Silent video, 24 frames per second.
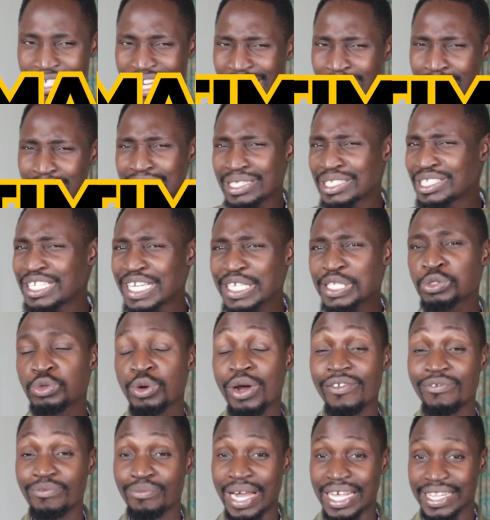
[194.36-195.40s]
time. It's just
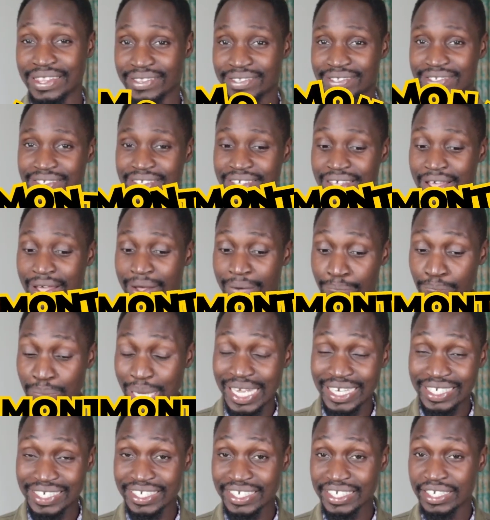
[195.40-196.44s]
12 months.
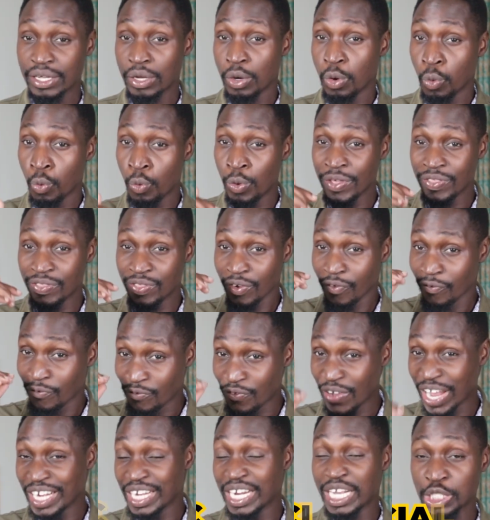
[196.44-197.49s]
But with
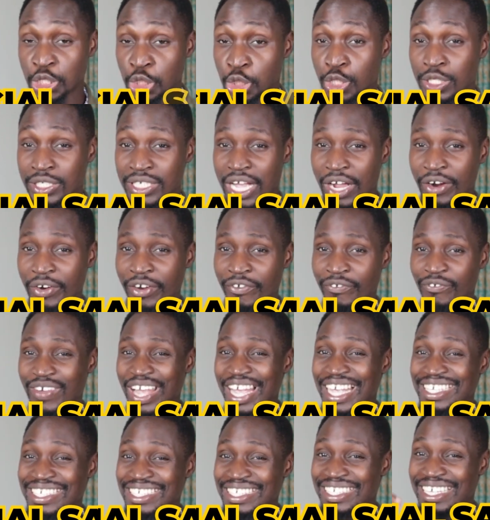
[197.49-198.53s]
financial
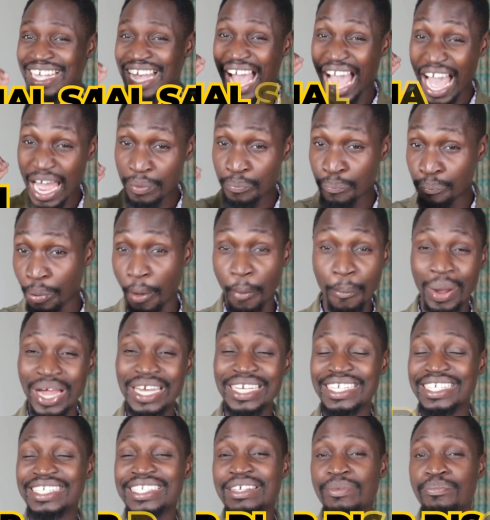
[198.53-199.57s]
sacrifice and proper
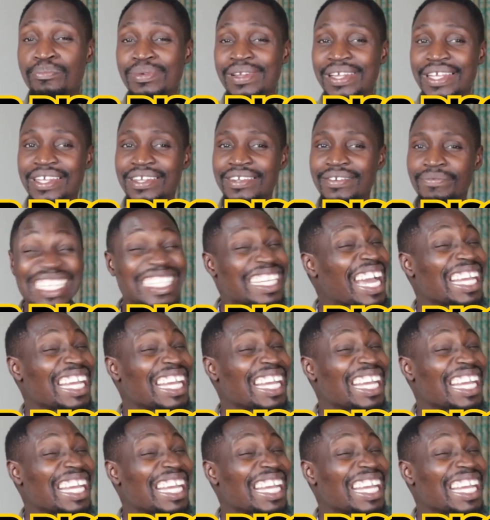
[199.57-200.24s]
discipline, it